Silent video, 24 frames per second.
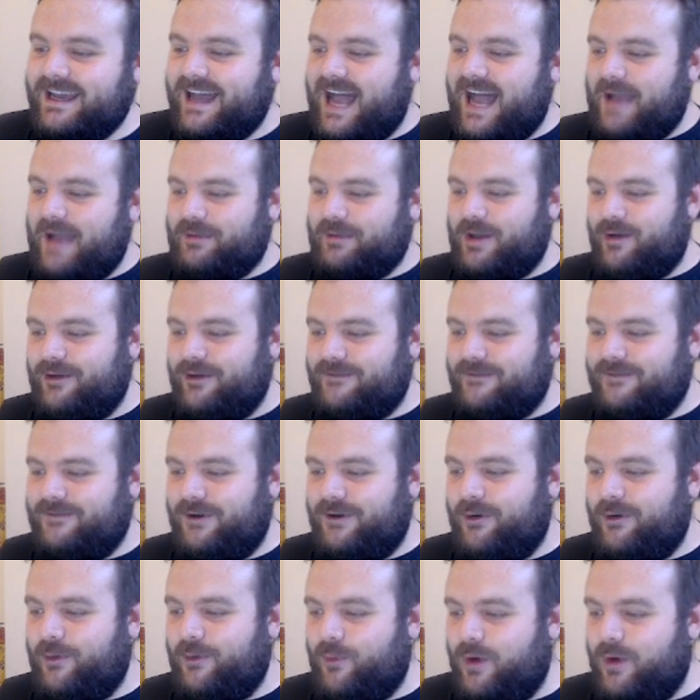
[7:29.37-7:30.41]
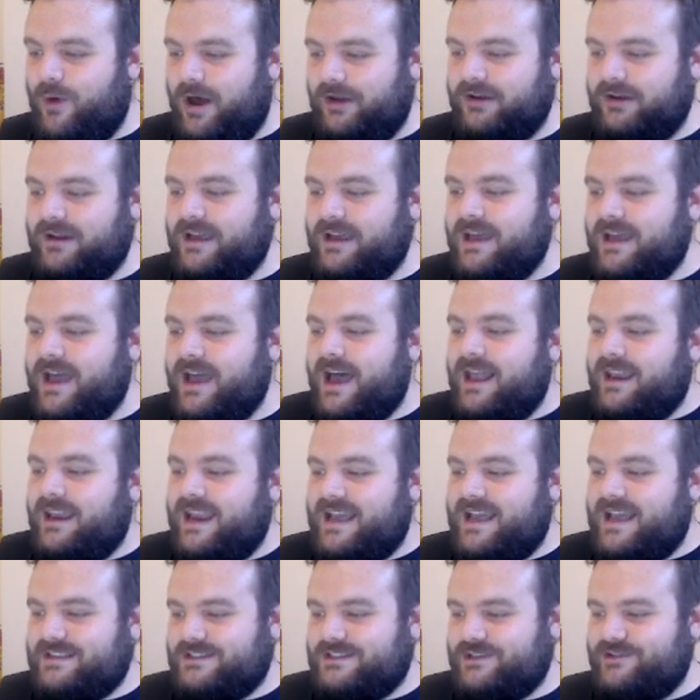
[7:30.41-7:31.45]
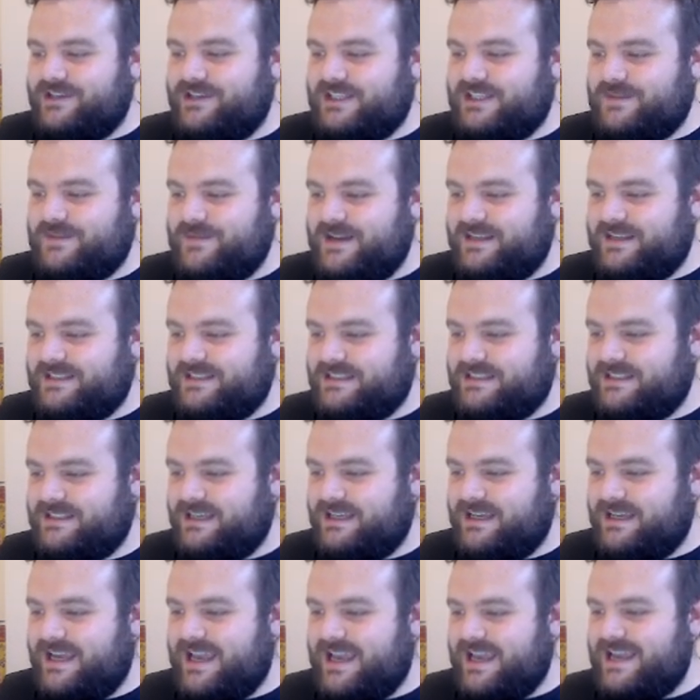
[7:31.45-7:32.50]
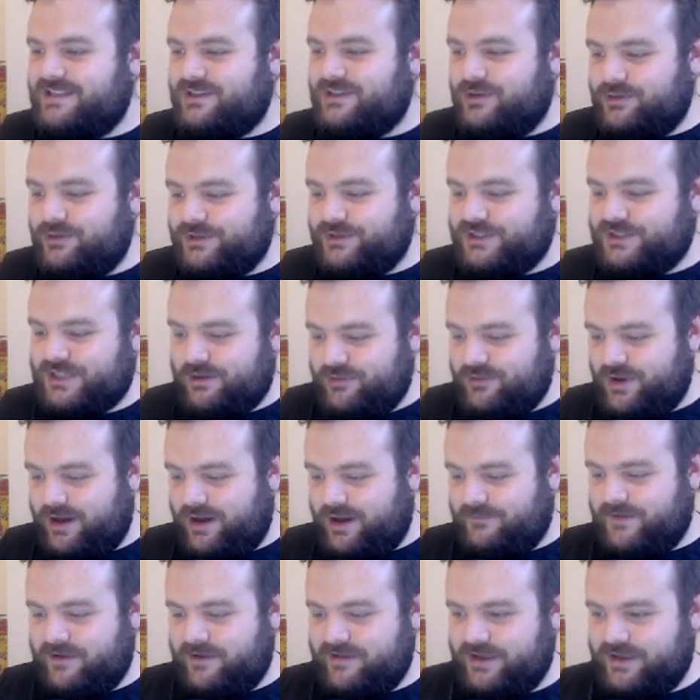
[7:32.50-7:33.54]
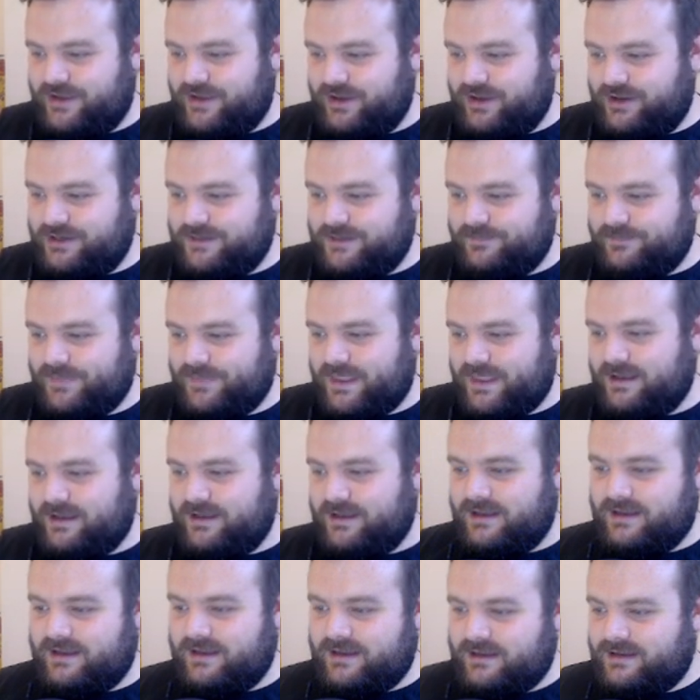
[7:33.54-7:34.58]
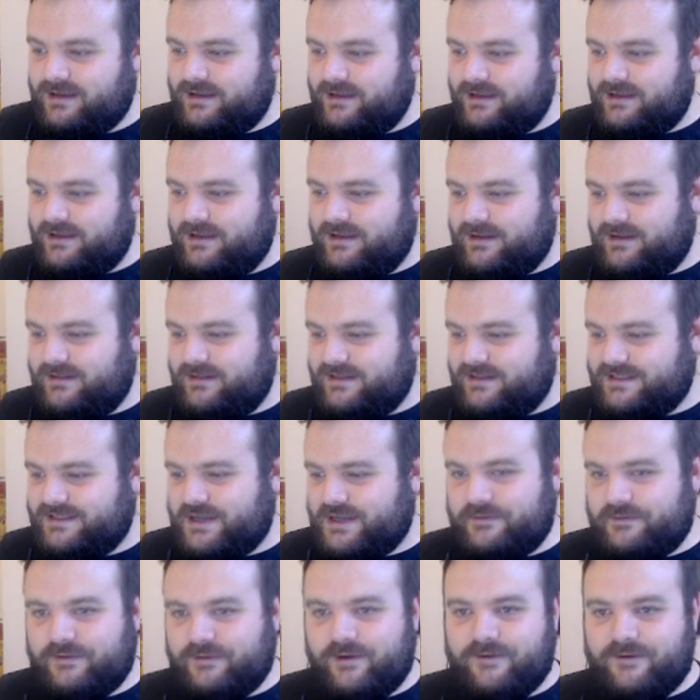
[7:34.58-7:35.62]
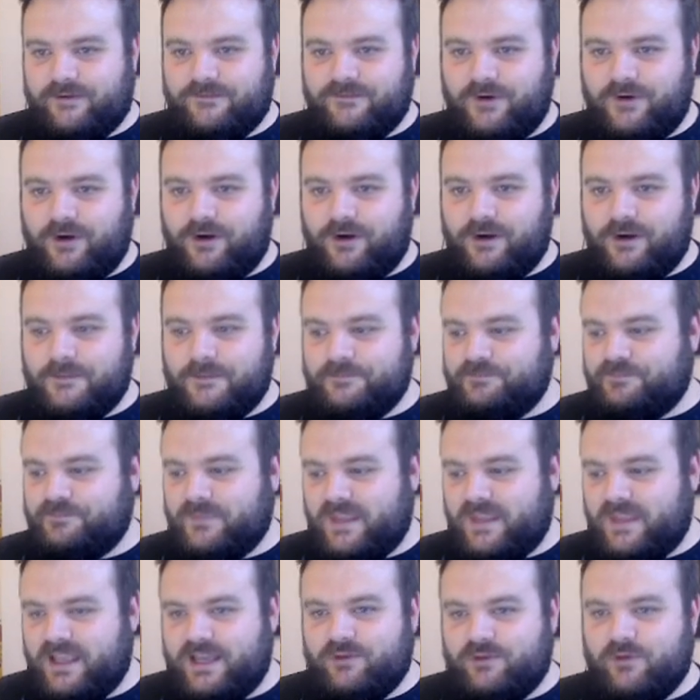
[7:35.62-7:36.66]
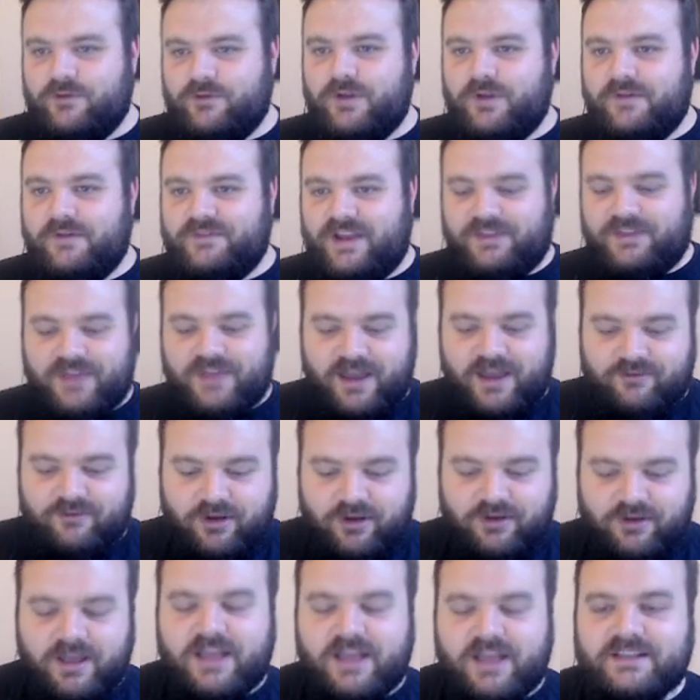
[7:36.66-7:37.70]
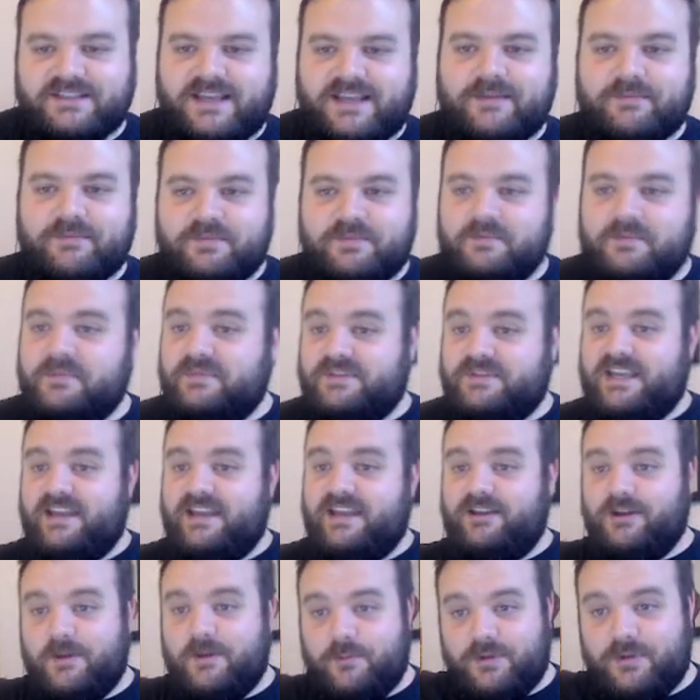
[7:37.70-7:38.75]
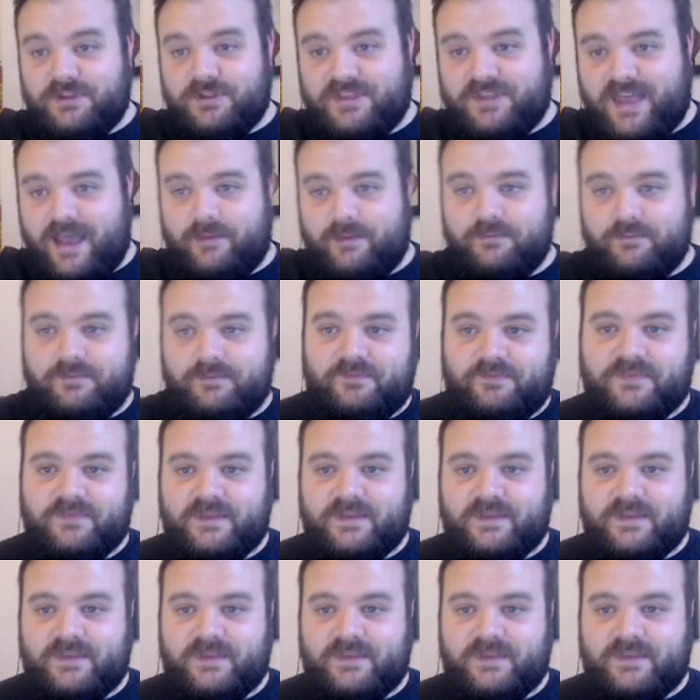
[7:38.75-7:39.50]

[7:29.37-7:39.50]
I'm going for one. Last Christmas is also not very good Go for a four. Review of Death Are Wrong, t- take it up with them.